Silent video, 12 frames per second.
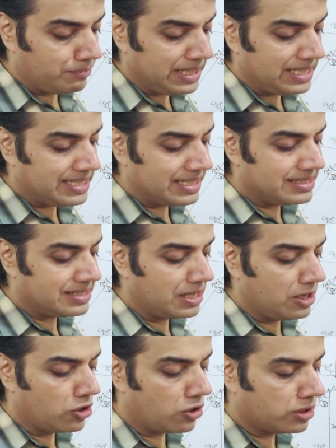
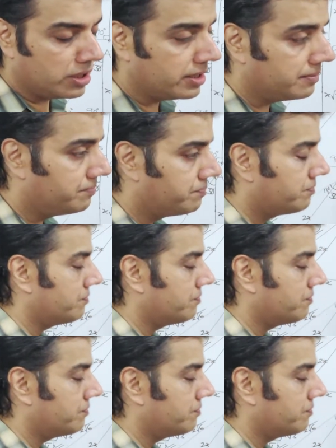meters longer.